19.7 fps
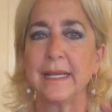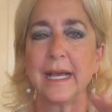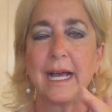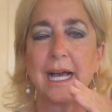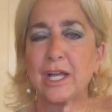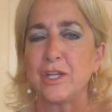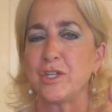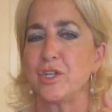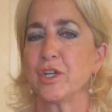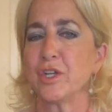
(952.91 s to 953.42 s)

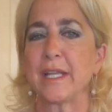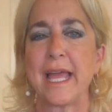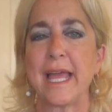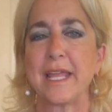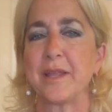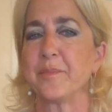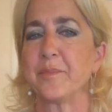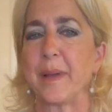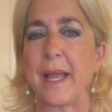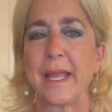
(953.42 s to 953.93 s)

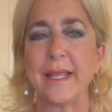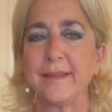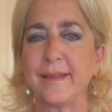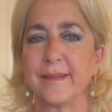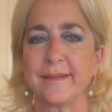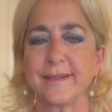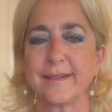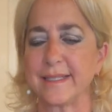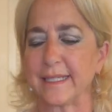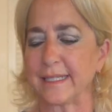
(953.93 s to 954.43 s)
underlying bite
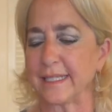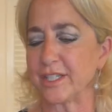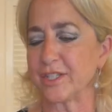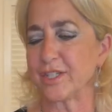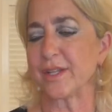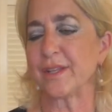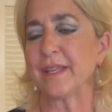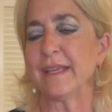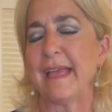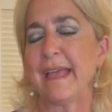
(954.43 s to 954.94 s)
that's
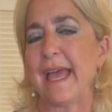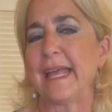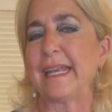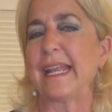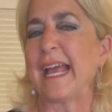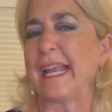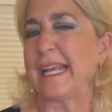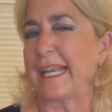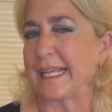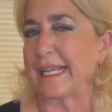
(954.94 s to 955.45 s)
delicious, and
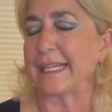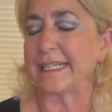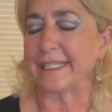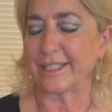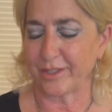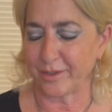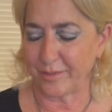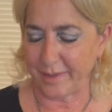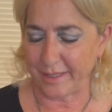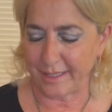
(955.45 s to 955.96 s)
I like a
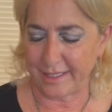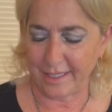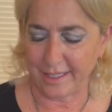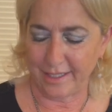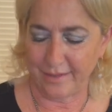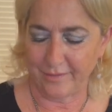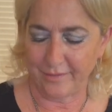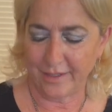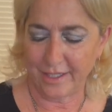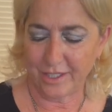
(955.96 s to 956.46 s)
little bit
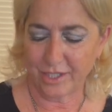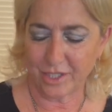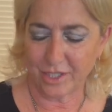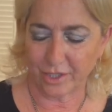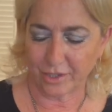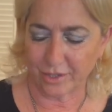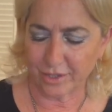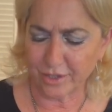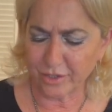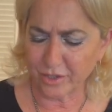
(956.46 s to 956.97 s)
of
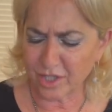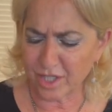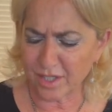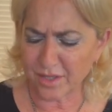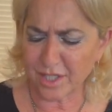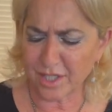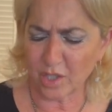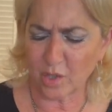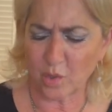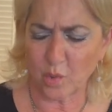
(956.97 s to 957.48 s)
sugar, so
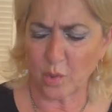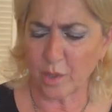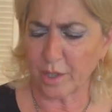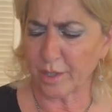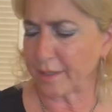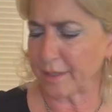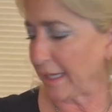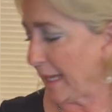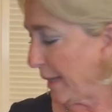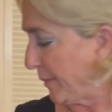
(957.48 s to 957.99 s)
just a quarter
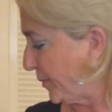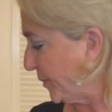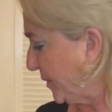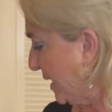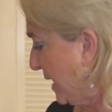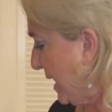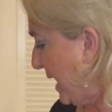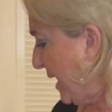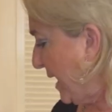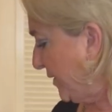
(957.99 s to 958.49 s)
cup.
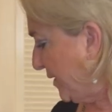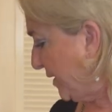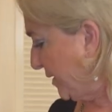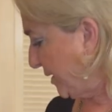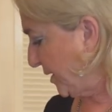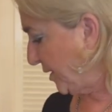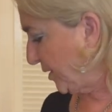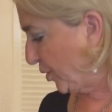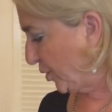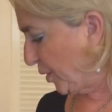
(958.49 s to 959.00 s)
And this
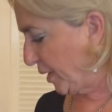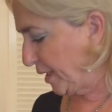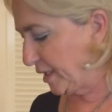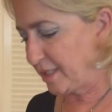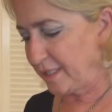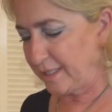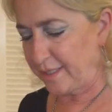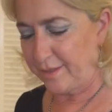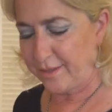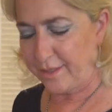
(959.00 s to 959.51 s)
is going to
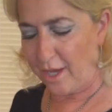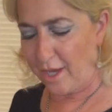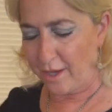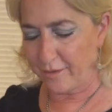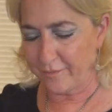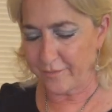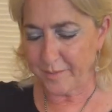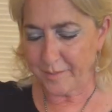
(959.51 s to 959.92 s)
dissolve.